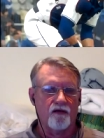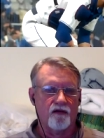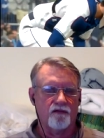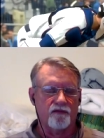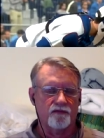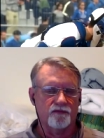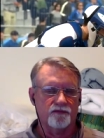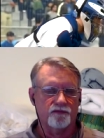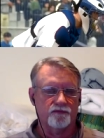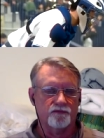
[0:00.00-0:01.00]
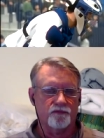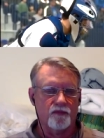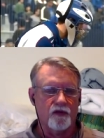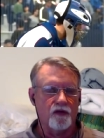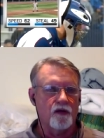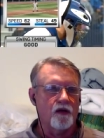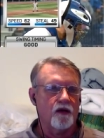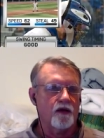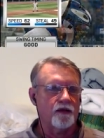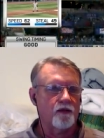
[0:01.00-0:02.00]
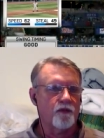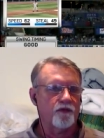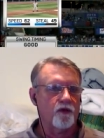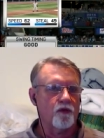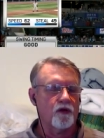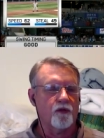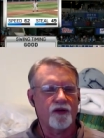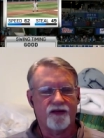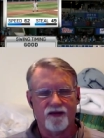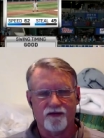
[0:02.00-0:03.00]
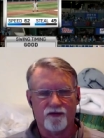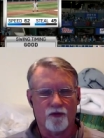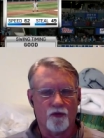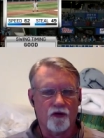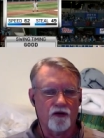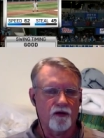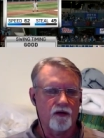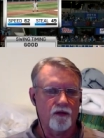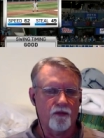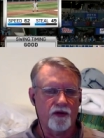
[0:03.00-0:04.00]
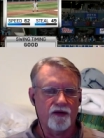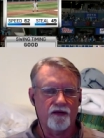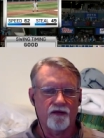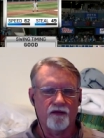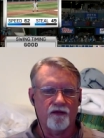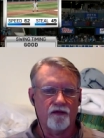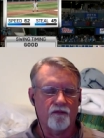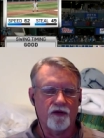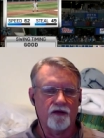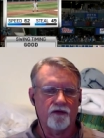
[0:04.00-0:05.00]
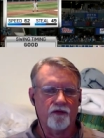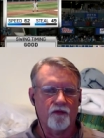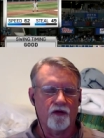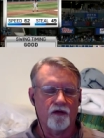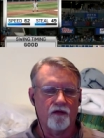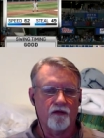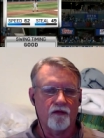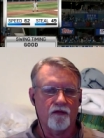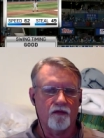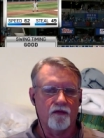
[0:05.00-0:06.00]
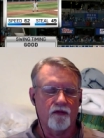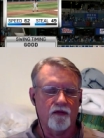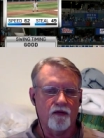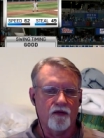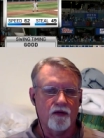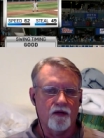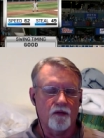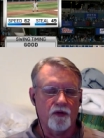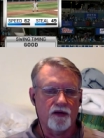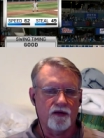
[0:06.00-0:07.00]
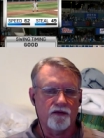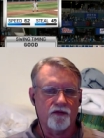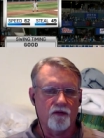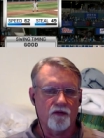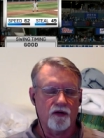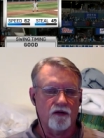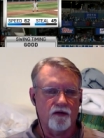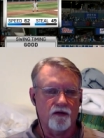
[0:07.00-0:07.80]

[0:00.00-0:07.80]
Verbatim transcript: off. All right, did we score? We didn't score. We didn't. We didn't score. We didn't score. We didn't score.